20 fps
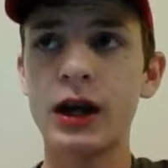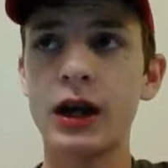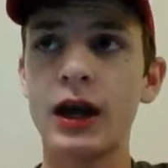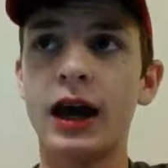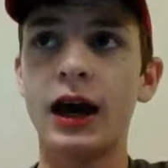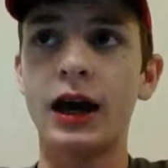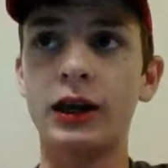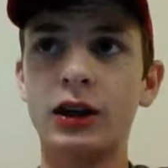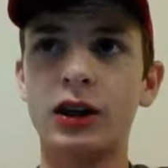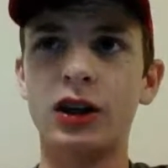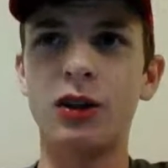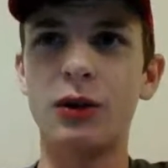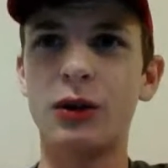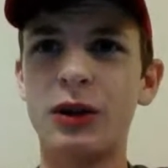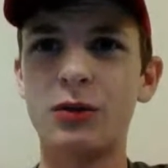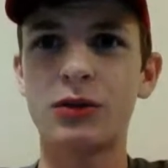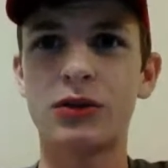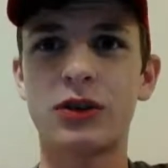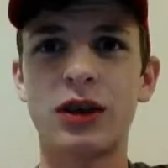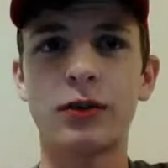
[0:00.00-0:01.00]
And he
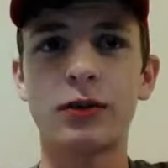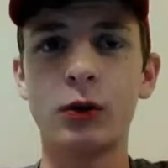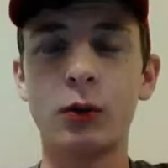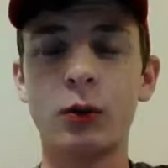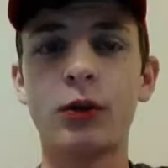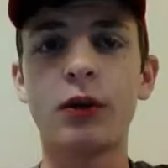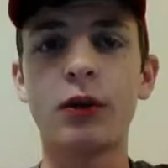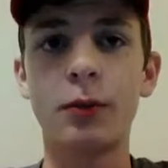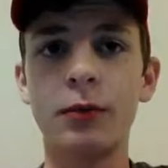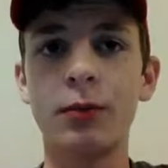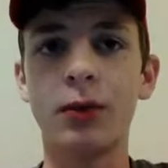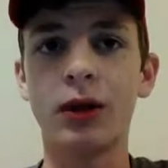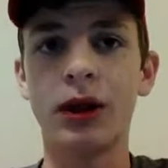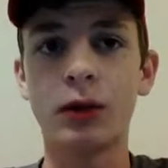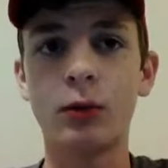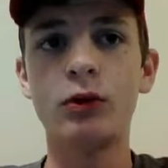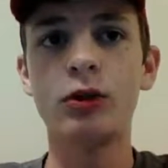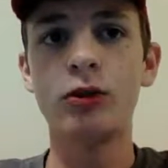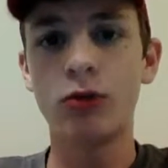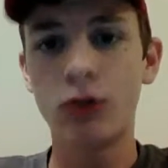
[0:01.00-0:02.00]
was definitely one of the people, like,
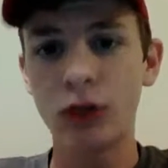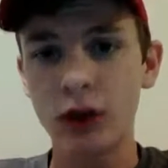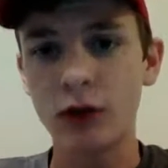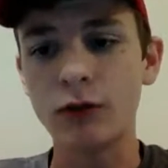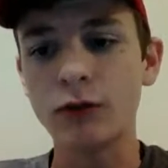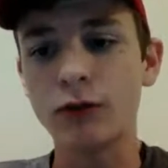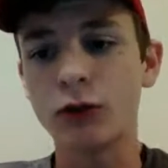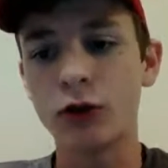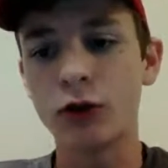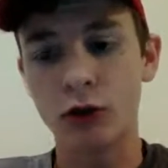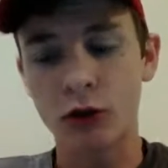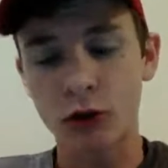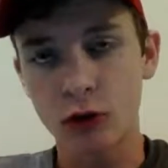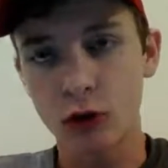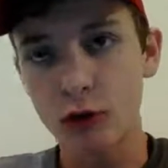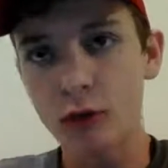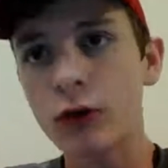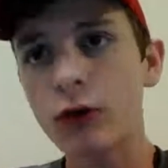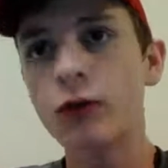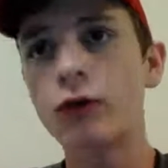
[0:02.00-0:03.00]
when you think of
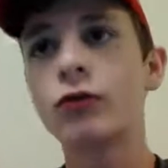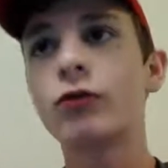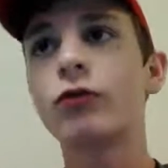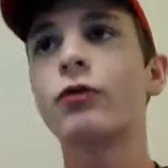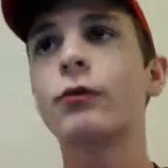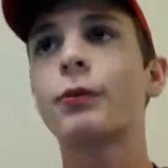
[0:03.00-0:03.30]
conservative